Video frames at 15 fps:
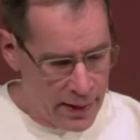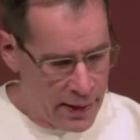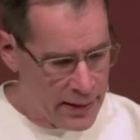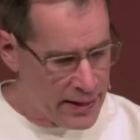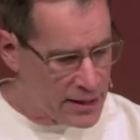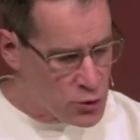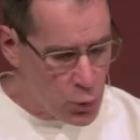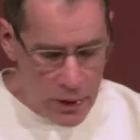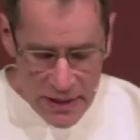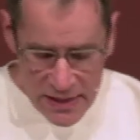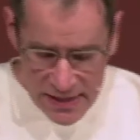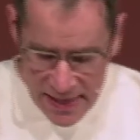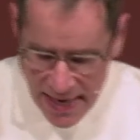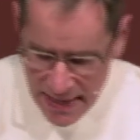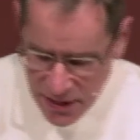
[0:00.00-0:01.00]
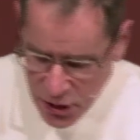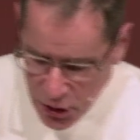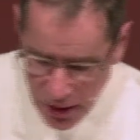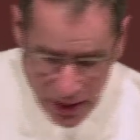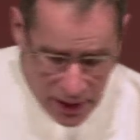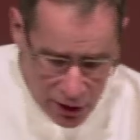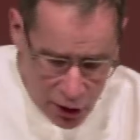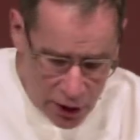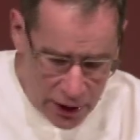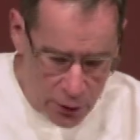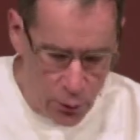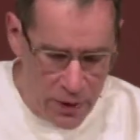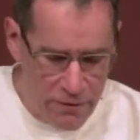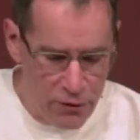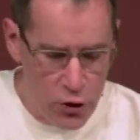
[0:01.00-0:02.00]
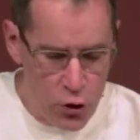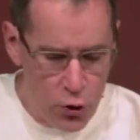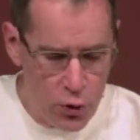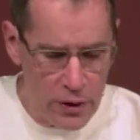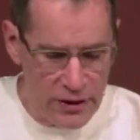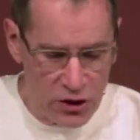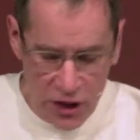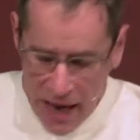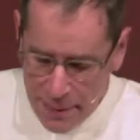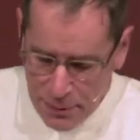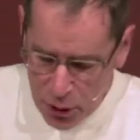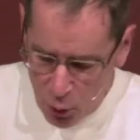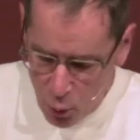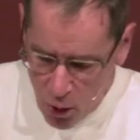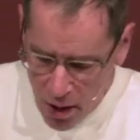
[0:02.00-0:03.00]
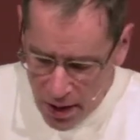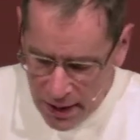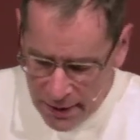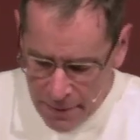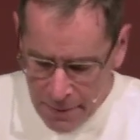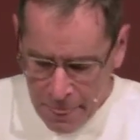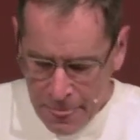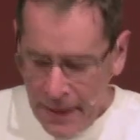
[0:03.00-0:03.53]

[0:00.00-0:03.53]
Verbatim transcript: And that's what he's saying is you kind of look in review in chapter one,